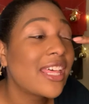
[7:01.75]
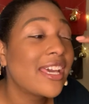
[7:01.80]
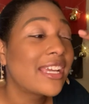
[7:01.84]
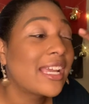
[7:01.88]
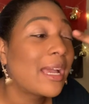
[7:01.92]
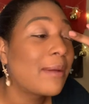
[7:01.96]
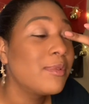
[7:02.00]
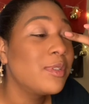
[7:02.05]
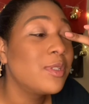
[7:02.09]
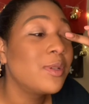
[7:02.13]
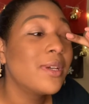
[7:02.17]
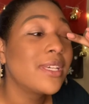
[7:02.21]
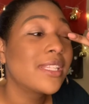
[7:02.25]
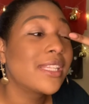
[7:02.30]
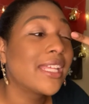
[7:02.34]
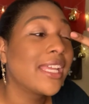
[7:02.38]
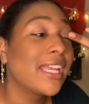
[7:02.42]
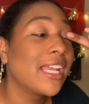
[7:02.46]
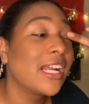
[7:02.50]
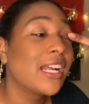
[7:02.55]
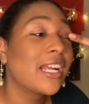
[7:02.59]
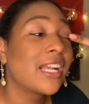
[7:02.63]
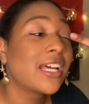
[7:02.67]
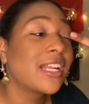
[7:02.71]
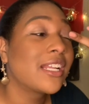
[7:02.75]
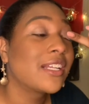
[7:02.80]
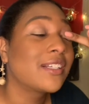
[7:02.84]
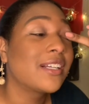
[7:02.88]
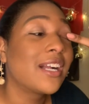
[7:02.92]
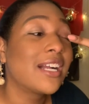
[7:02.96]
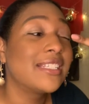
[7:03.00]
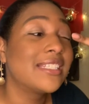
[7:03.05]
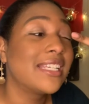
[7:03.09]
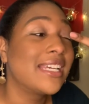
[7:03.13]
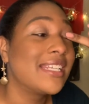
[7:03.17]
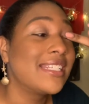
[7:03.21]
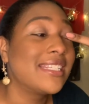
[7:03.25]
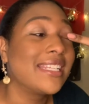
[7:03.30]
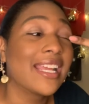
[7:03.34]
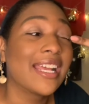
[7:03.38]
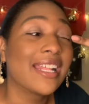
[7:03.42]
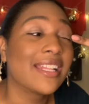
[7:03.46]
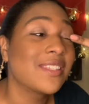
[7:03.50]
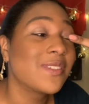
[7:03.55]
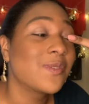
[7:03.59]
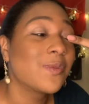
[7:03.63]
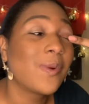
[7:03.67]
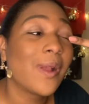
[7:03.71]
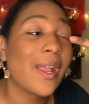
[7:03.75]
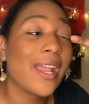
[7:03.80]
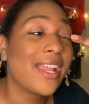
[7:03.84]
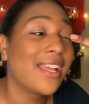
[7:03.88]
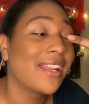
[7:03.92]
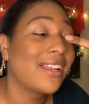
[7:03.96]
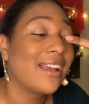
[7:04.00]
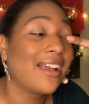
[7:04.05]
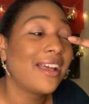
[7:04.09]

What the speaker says: I'm doing the Ariana Grande dance, right?